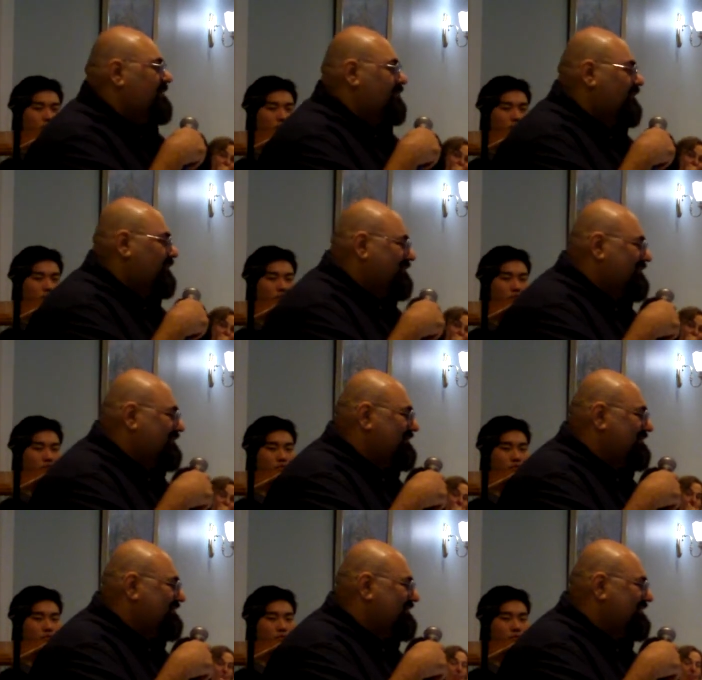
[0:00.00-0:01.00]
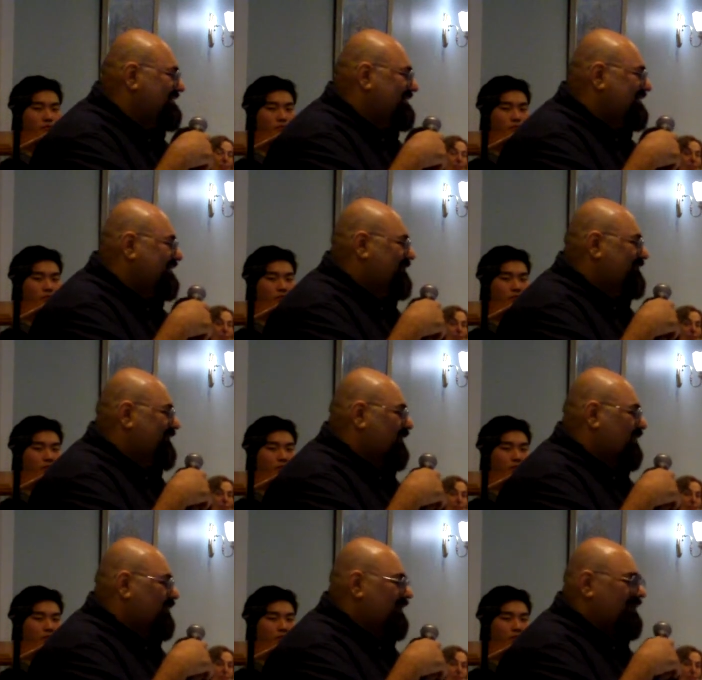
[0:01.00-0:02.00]
Speaker 1: people. You
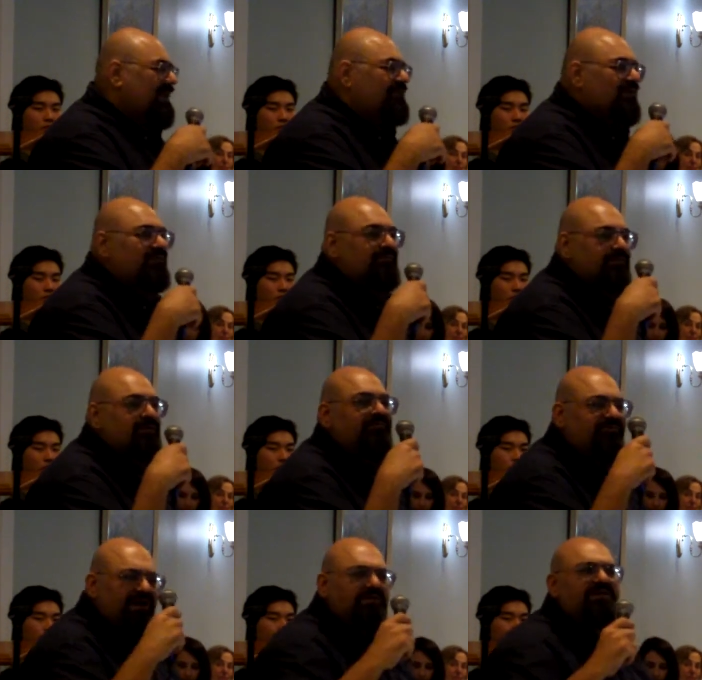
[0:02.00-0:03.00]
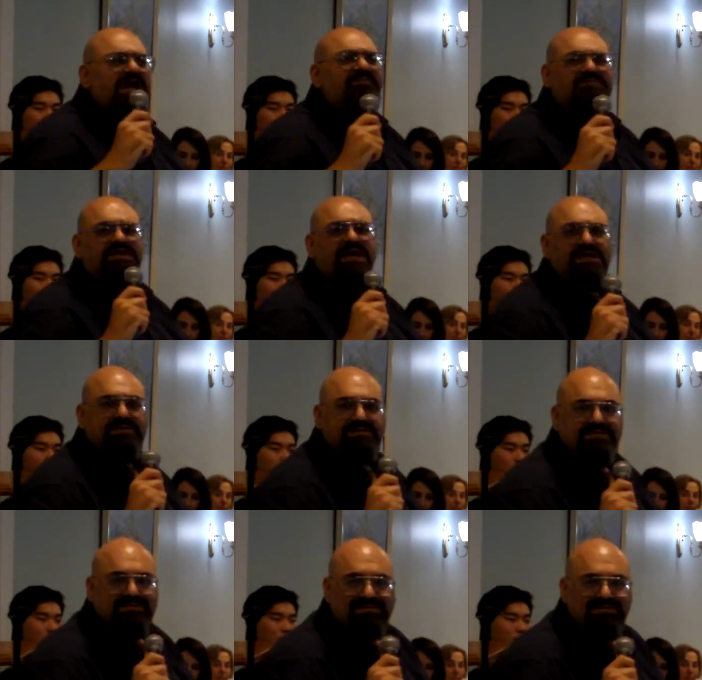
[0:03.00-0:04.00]
know, we're not. We're, we're very uptight.
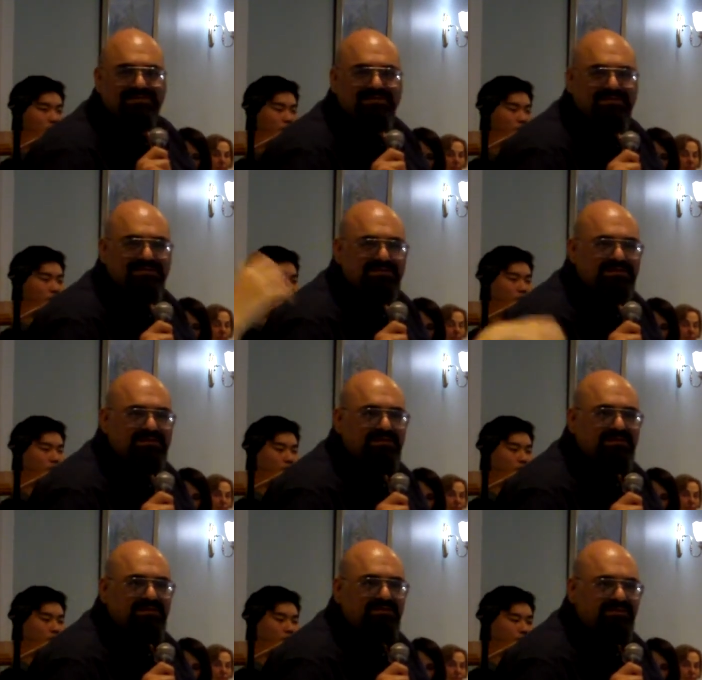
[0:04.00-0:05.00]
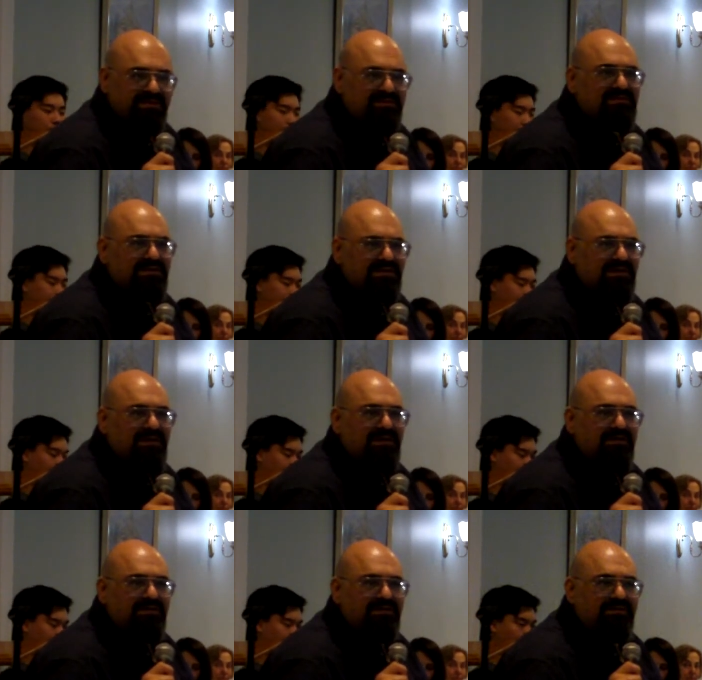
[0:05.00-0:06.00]
We really
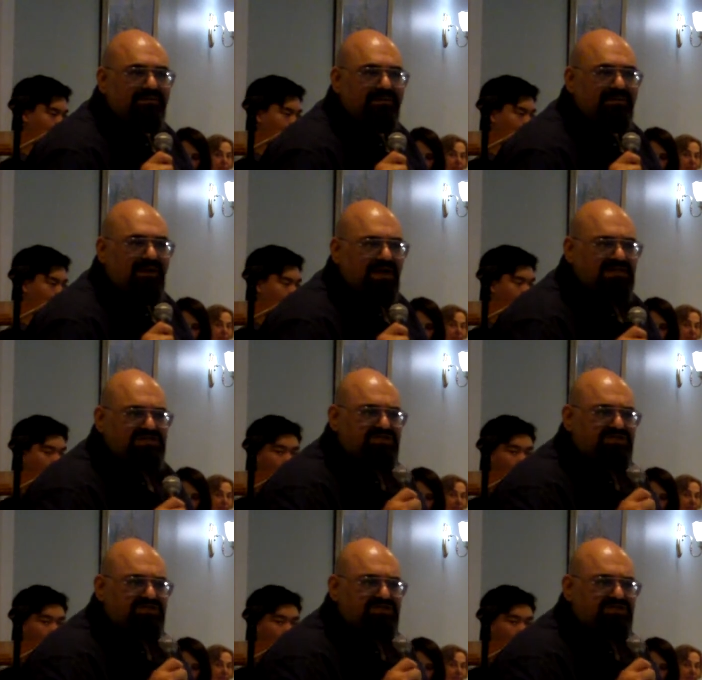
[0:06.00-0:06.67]
are. We're high